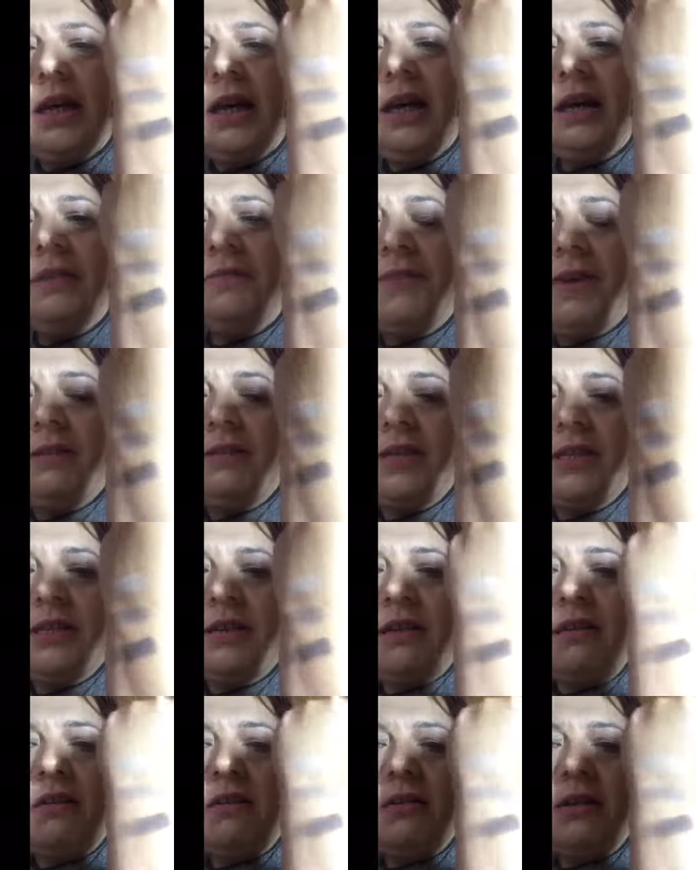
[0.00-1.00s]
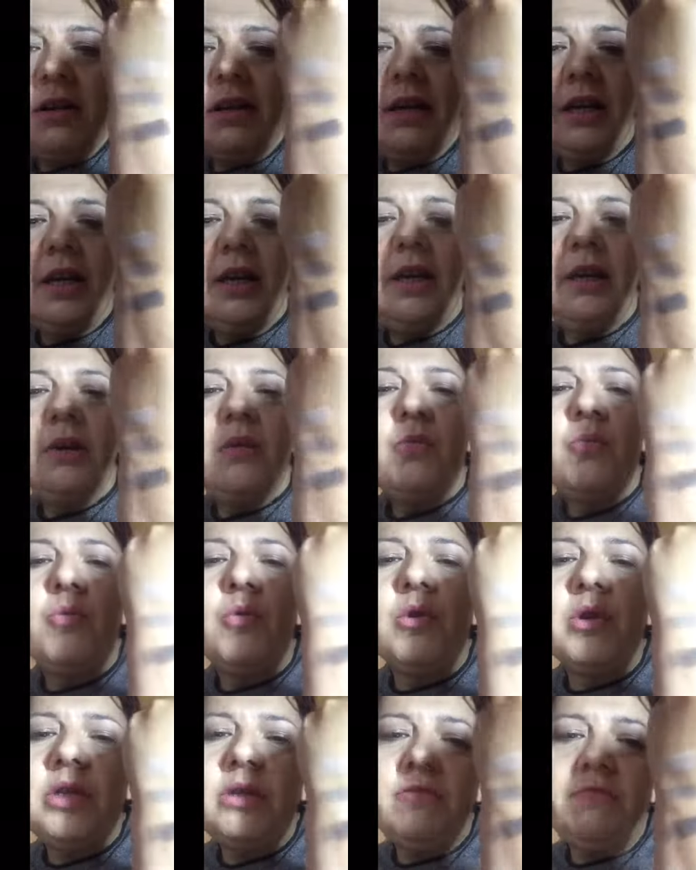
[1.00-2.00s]
and very dark.
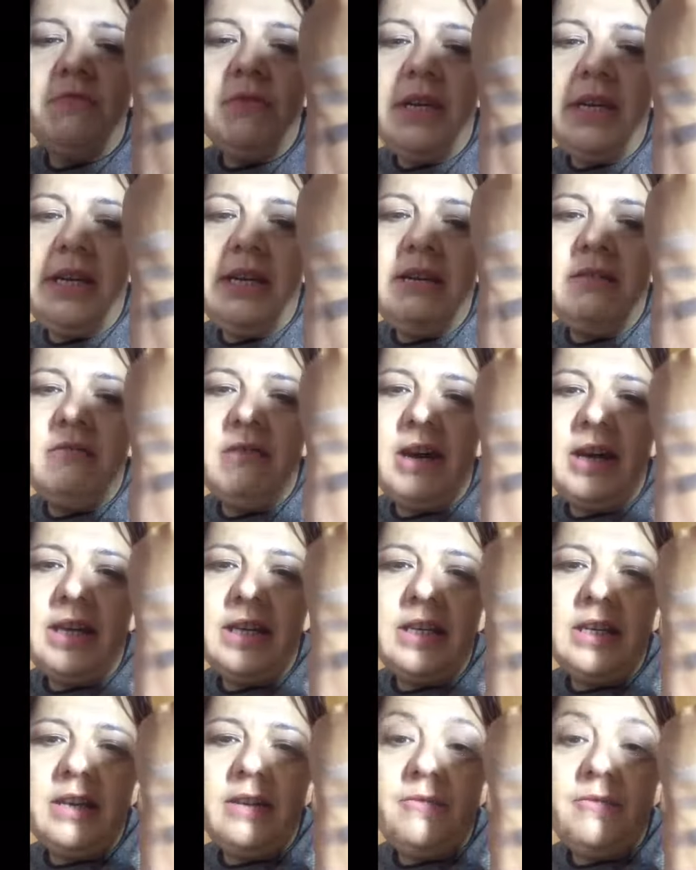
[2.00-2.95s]
What is really great,